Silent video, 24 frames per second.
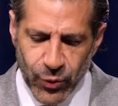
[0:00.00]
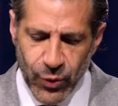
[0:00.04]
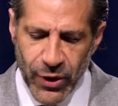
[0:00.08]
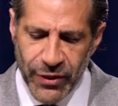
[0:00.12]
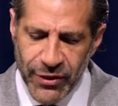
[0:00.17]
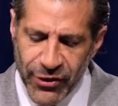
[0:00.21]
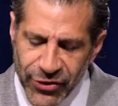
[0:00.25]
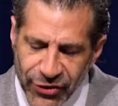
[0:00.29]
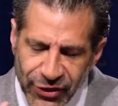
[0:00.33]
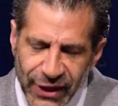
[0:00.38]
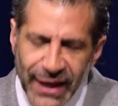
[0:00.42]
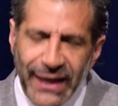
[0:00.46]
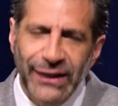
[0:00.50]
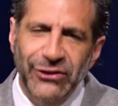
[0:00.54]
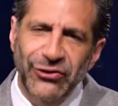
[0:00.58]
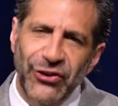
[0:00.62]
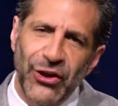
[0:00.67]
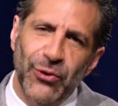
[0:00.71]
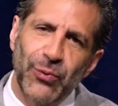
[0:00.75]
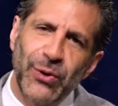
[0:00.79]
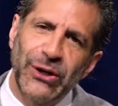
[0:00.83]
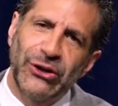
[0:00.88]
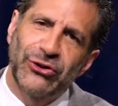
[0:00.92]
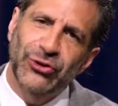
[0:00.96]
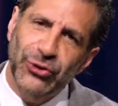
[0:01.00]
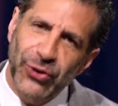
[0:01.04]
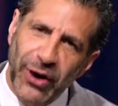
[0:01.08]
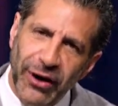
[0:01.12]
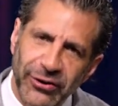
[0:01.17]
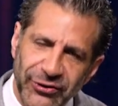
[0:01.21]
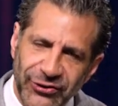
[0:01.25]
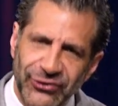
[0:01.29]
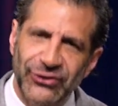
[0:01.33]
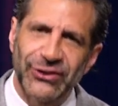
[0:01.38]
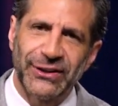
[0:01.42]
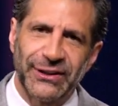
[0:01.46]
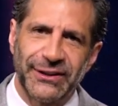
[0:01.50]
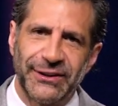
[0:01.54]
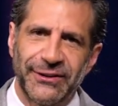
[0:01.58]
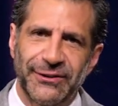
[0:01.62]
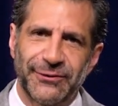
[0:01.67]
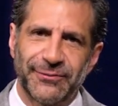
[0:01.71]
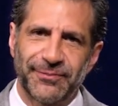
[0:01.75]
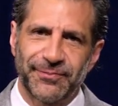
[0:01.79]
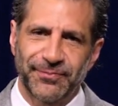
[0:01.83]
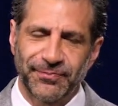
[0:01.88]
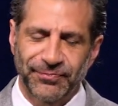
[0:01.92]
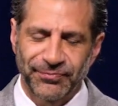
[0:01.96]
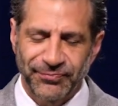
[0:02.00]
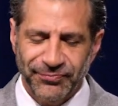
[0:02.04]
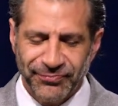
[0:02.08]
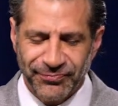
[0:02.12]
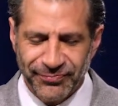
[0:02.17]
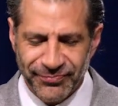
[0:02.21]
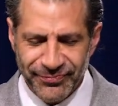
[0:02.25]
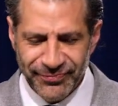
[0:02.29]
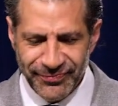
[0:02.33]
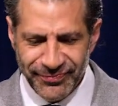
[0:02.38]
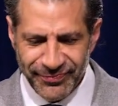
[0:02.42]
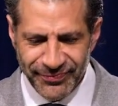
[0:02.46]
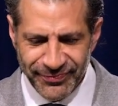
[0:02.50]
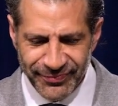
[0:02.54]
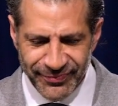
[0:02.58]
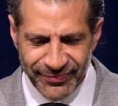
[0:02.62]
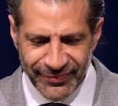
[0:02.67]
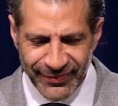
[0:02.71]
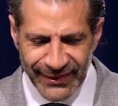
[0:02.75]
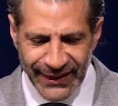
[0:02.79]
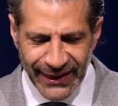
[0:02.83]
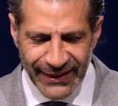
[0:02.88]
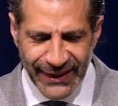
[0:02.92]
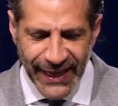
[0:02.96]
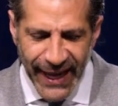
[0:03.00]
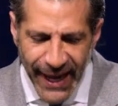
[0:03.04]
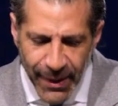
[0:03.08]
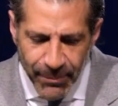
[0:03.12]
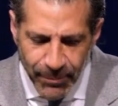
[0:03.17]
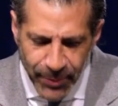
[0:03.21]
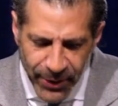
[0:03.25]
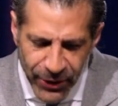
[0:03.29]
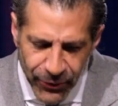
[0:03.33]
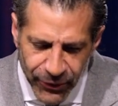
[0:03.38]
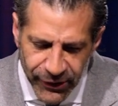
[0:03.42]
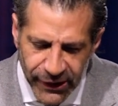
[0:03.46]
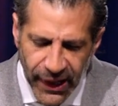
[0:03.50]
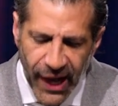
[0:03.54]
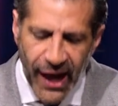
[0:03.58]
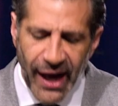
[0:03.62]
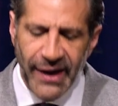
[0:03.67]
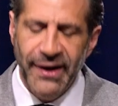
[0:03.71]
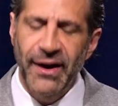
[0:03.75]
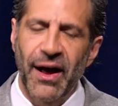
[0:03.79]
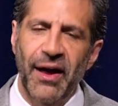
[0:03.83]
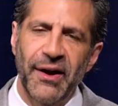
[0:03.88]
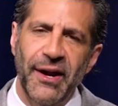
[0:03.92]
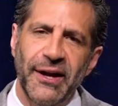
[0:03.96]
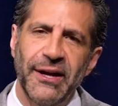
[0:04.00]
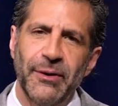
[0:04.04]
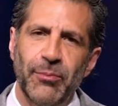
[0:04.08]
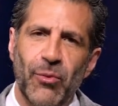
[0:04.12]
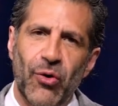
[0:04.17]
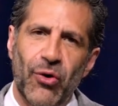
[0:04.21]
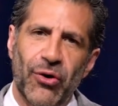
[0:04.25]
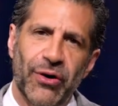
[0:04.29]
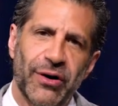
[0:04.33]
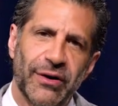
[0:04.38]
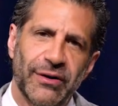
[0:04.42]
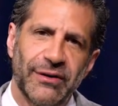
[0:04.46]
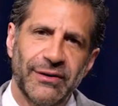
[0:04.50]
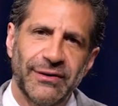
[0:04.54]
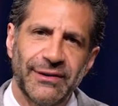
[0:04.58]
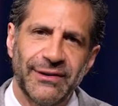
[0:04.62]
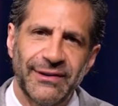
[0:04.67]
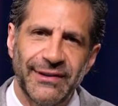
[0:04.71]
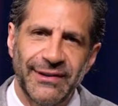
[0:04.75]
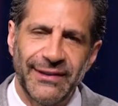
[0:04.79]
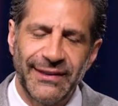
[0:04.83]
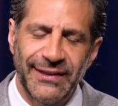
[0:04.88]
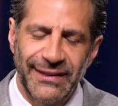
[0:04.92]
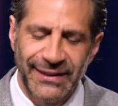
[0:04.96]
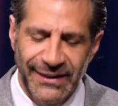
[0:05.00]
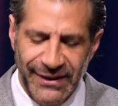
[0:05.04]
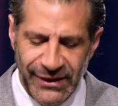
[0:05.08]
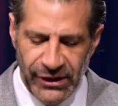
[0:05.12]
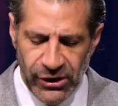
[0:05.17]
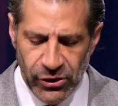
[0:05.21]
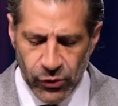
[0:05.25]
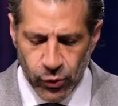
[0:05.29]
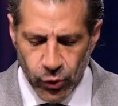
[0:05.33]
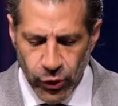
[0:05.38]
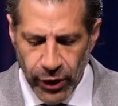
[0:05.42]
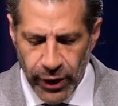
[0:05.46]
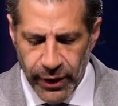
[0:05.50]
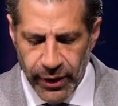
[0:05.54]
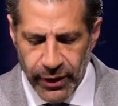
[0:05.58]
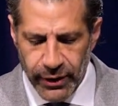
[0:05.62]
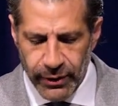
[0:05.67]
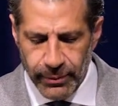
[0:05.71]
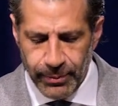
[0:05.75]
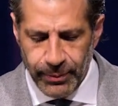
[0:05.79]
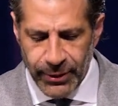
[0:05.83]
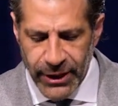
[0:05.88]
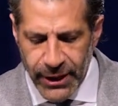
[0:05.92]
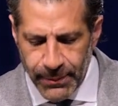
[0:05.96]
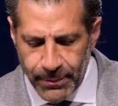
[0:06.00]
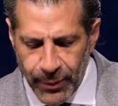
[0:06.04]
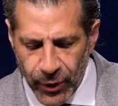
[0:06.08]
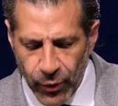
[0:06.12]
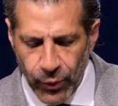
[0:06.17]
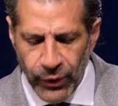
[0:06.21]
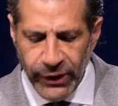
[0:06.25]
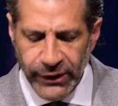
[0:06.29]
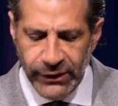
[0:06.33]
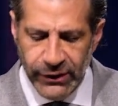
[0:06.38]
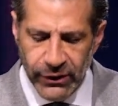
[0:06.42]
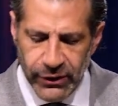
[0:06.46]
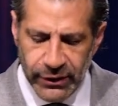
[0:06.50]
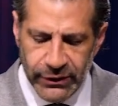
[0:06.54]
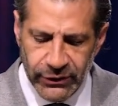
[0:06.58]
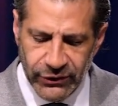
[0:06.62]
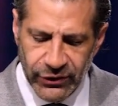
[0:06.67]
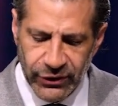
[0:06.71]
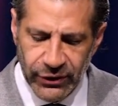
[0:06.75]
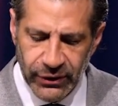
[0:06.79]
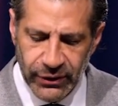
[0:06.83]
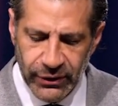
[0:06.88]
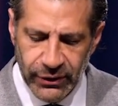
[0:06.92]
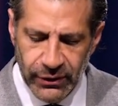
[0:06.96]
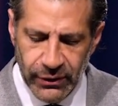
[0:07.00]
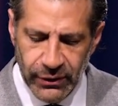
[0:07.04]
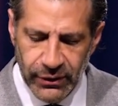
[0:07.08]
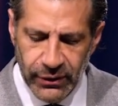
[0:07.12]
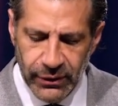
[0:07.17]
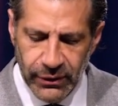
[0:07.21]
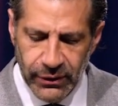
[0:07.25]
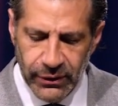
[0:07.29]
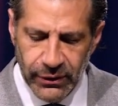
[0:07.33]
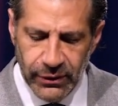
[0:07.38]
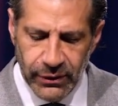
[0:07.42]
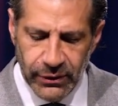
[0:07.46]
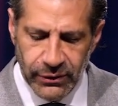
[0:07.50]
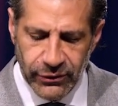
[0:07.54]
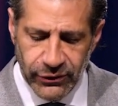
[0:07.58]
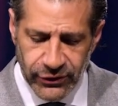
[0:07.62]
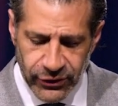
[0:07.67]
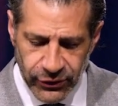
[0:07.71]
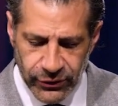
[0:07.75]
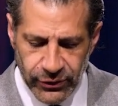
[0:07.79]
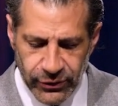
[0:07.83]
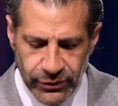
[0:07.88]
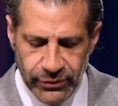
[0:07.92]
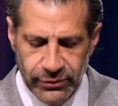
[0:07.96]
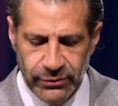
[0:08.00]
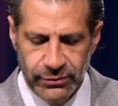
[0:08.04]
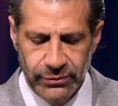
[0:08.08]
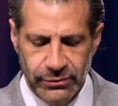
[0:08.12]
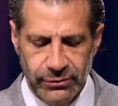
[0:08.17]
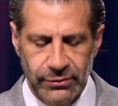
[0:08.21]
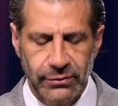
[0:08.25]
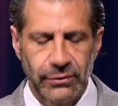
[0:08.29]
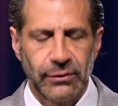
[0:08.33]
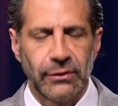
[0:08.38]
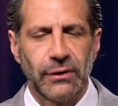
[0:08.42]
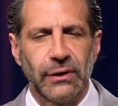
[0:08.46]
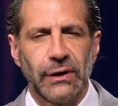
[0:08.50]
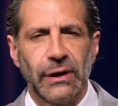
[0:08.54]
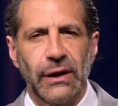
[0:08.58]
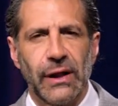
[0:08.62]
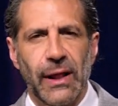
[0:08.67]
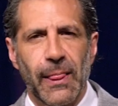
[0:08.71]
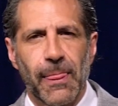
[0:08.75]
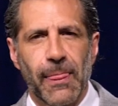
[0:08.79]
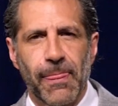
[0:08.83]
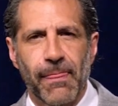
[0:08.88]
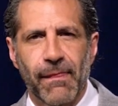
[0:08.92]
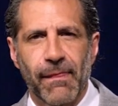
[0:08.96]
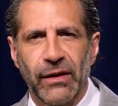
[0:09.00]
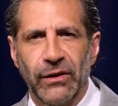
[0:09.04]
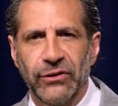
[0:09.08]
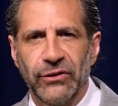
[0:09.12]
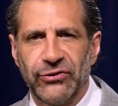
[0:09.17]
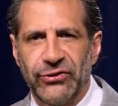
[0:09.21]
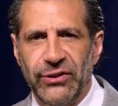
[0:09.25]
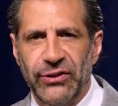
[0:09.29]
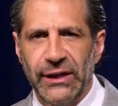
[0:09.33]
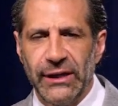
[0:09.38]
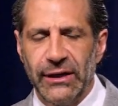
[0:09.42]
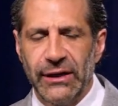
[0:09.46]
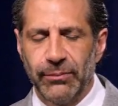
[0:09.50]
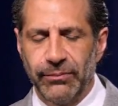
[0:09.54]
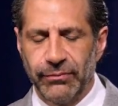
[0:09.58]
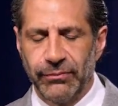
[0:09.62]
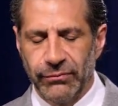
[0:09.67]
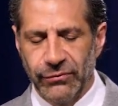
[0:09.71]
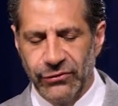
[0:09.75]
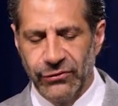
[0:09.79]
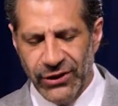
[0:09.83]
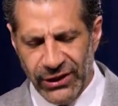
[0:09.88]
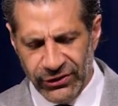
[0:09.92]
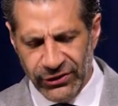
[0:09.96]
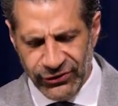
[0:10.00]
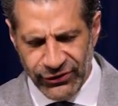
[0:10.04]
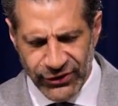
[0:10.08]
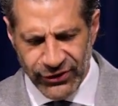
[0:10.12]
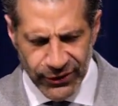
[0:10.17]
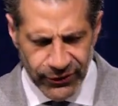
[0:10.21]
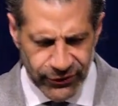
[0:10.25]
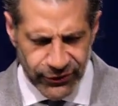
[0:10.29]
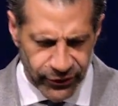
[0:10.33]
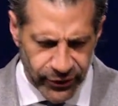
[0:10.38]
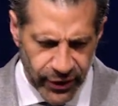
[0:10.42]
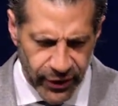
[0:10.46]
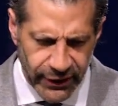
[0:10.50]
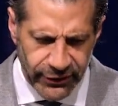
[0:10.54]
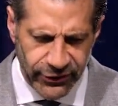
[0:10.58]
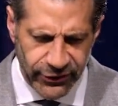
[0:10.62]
when the things that we trusted can't be relied on anymore, where people we looked to seem distant or